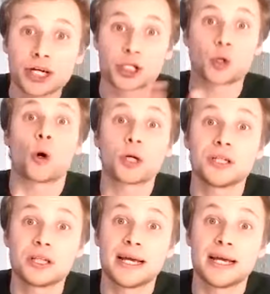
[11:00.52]
to
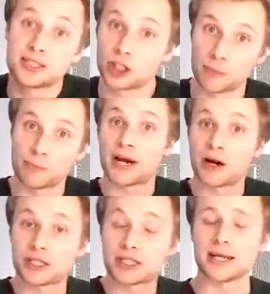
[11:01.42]
shorten things
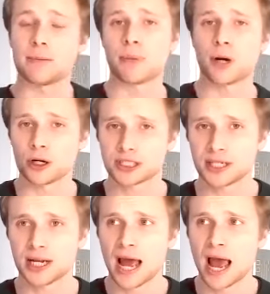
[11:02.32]
compared to in
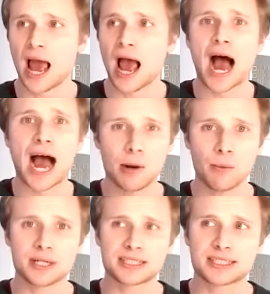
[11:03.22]
person. I
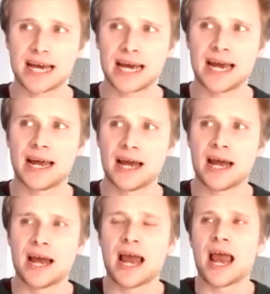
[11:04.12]
would say
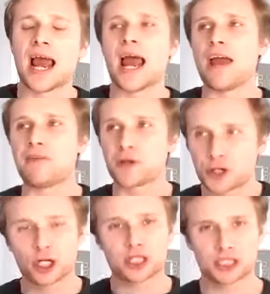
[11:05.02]
if you're
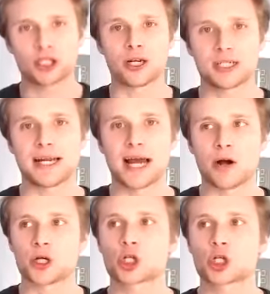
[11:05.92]
just starting
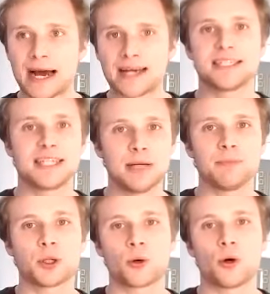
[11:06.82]
out, try to
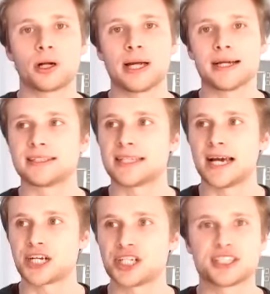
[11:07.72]
keep your online
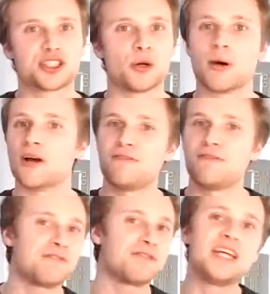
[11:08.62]
sessions to about
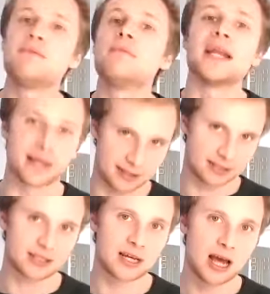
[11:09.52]
15
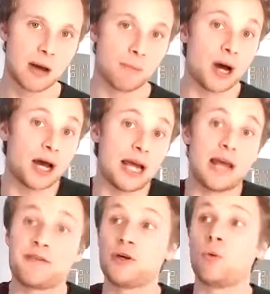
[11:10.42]
minutes. But
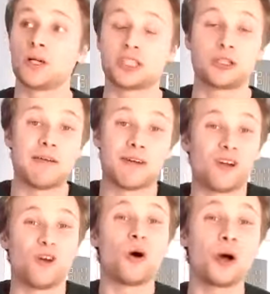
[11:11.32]
if you want to have a
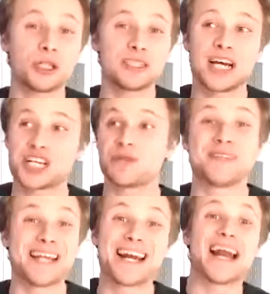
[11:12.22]
longer
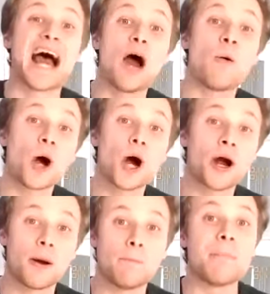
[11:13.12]
session, then an
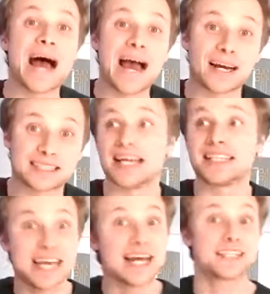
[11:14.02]
hour max. It
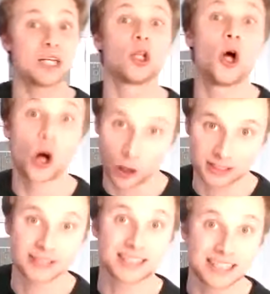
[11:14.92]
takes a
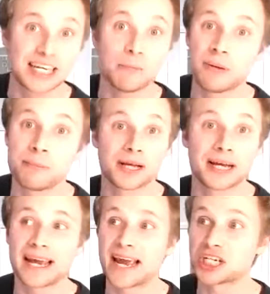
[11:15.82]
lot to keep people
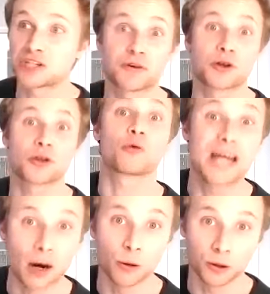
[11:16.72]
engaged for 3
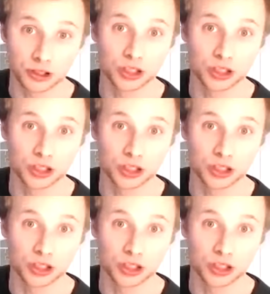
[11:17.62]
hours